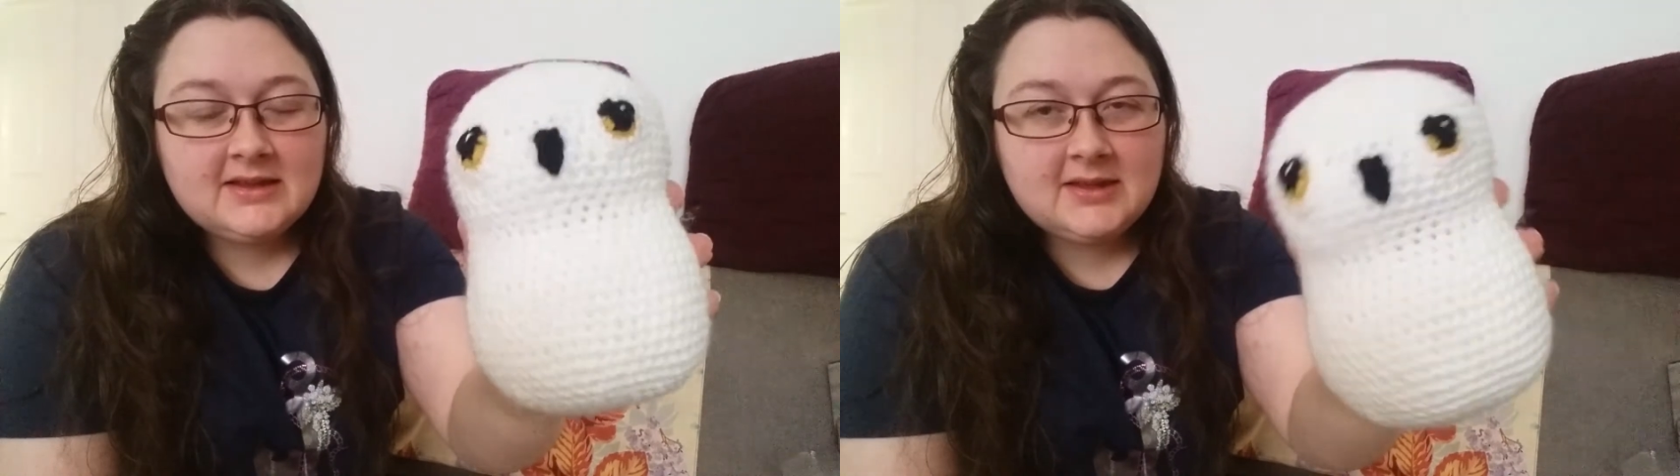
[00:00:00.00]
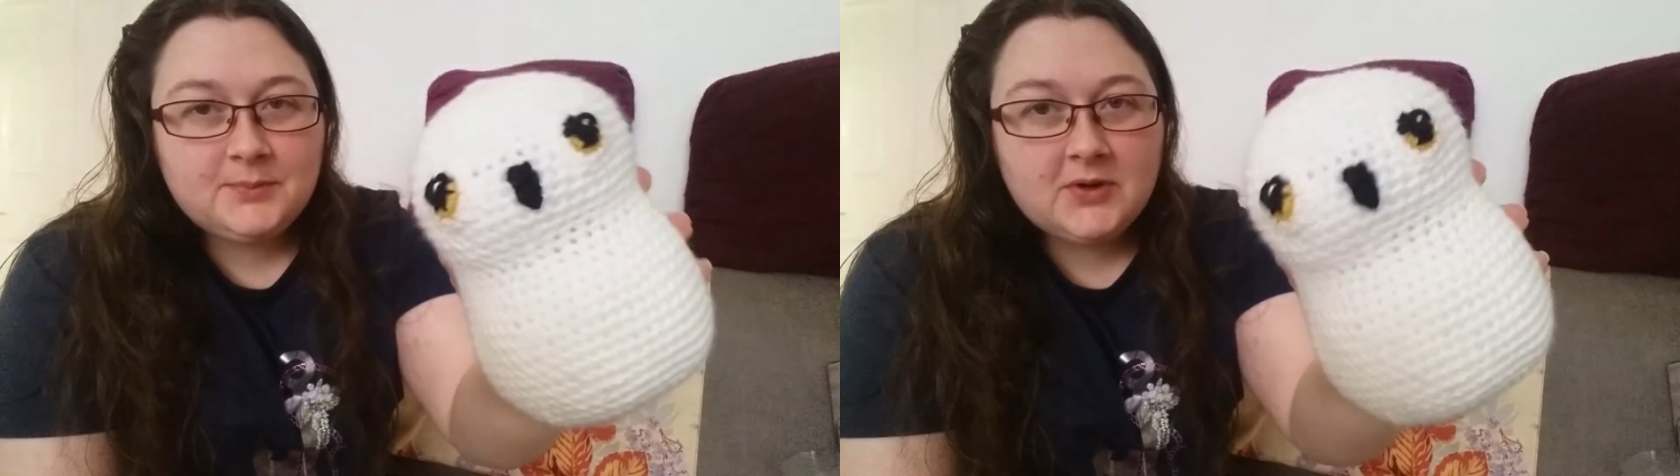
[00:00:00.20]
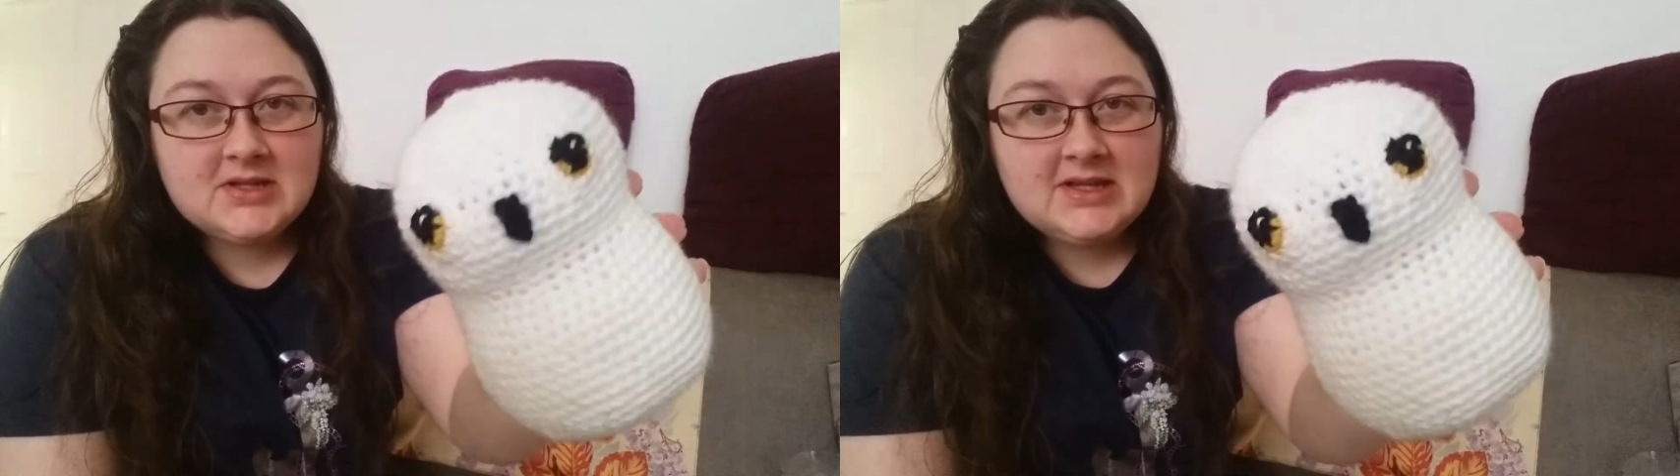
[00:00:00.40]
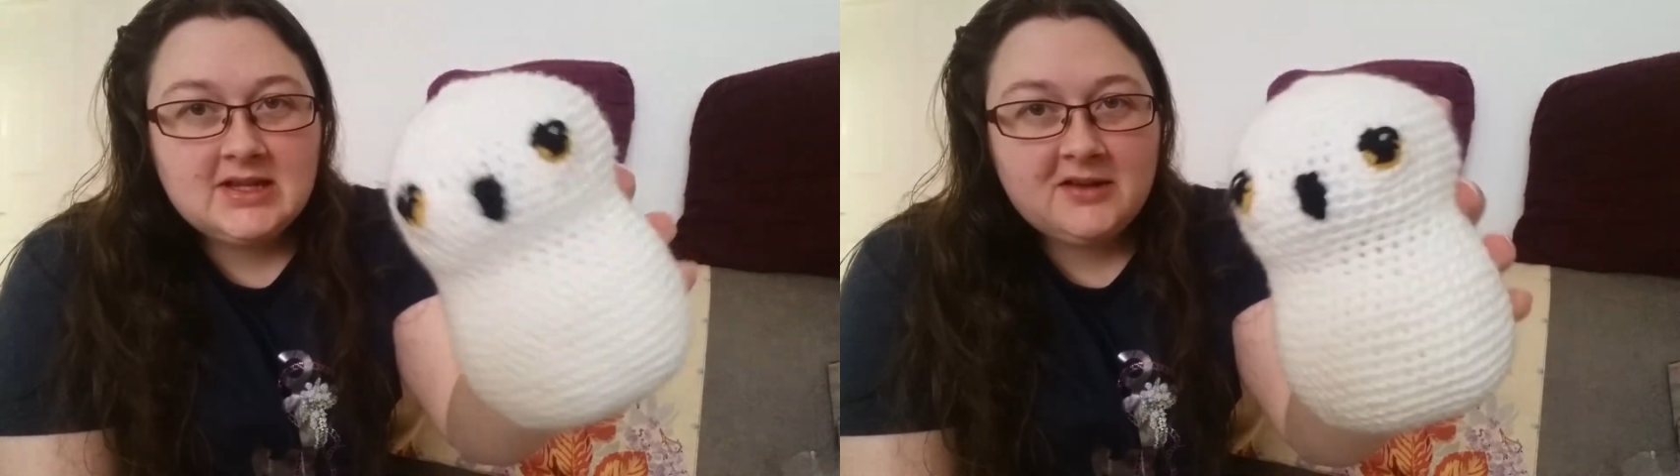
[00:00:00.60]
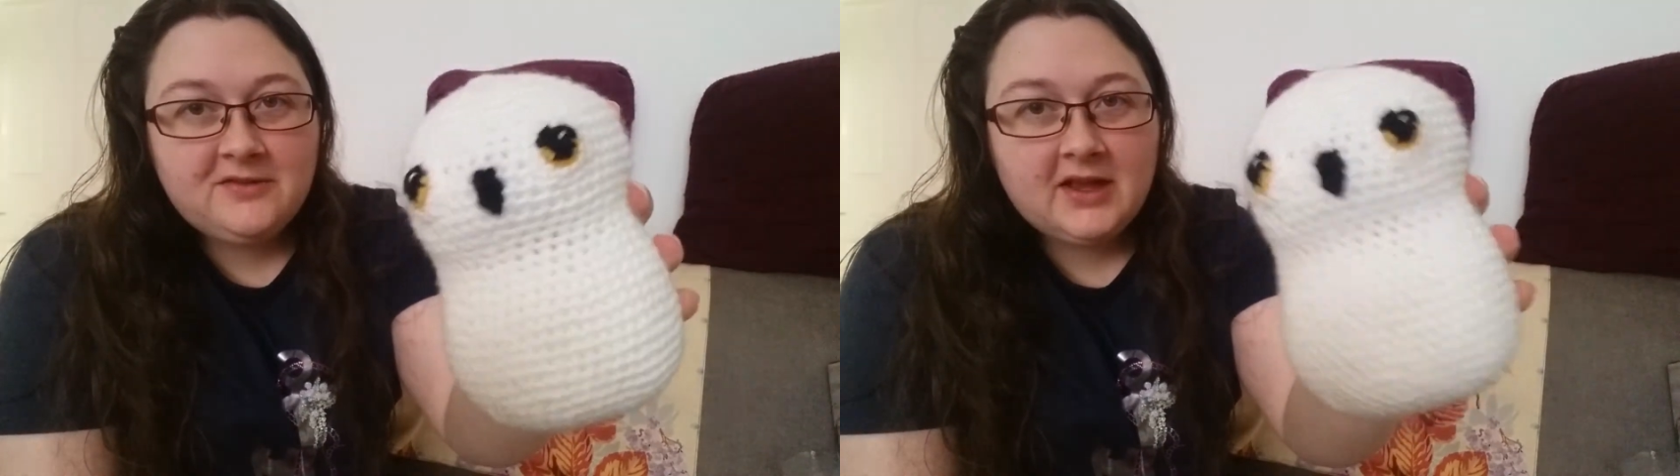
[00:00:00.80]
the body
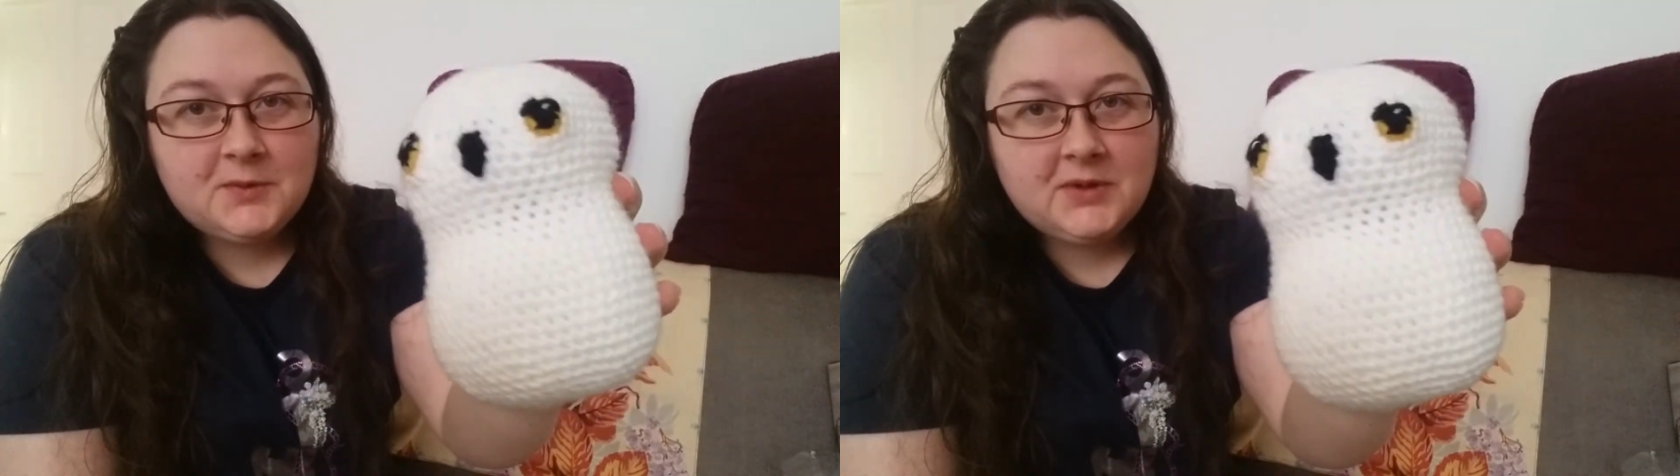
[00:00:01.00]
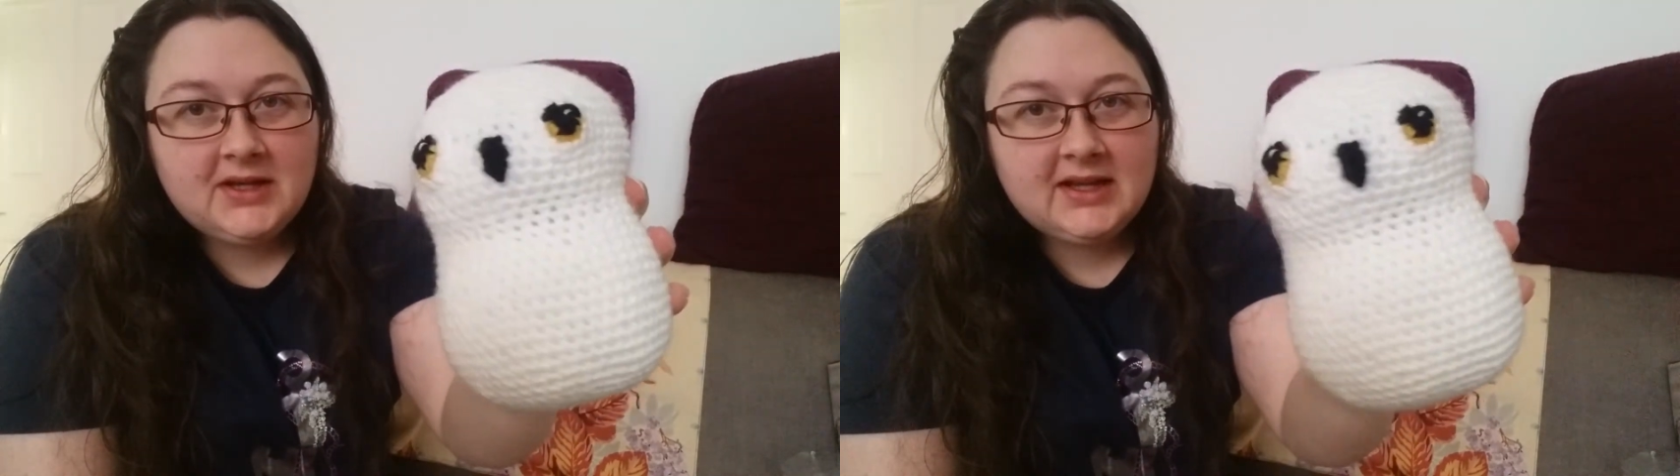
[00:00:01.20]
of Hedwig